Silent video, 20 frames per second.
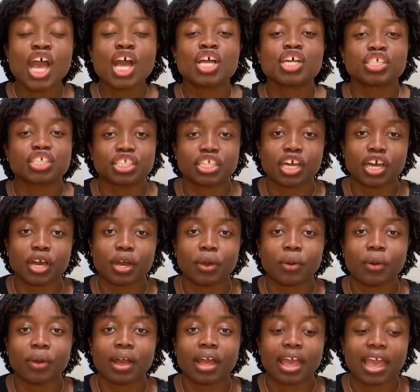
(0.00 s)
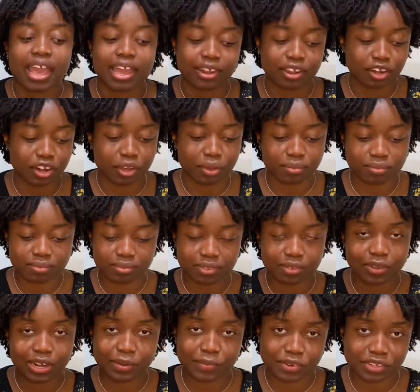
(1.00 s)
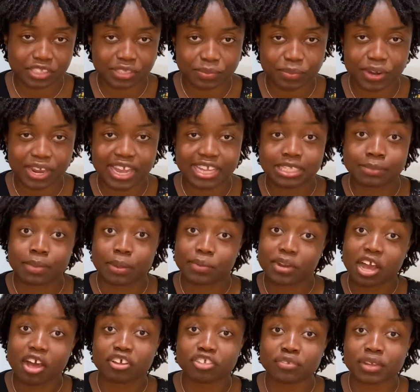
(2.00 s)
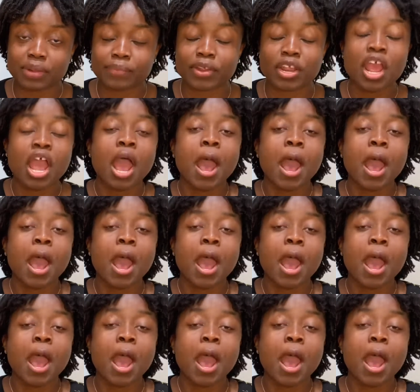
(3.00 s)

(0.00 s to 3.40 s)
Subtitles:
So, and whatever, sprays and paper towels, whatever.